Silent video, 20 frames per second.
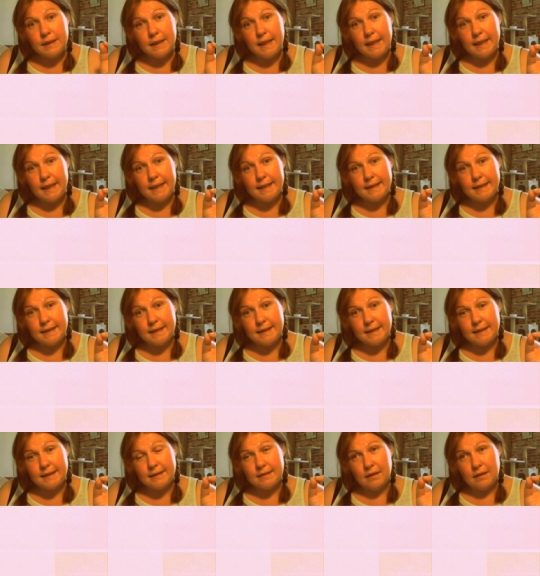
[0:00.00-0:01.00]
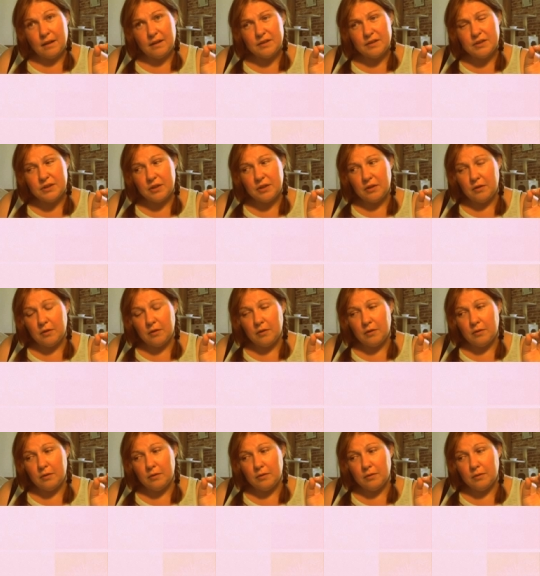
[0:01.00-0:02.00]
it is
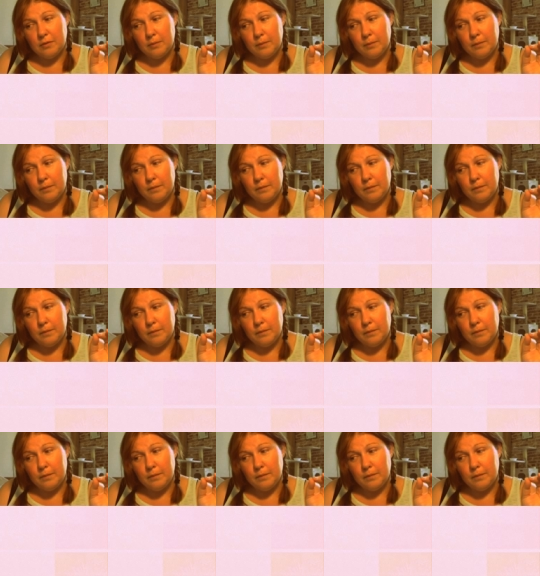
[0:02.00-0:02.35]
also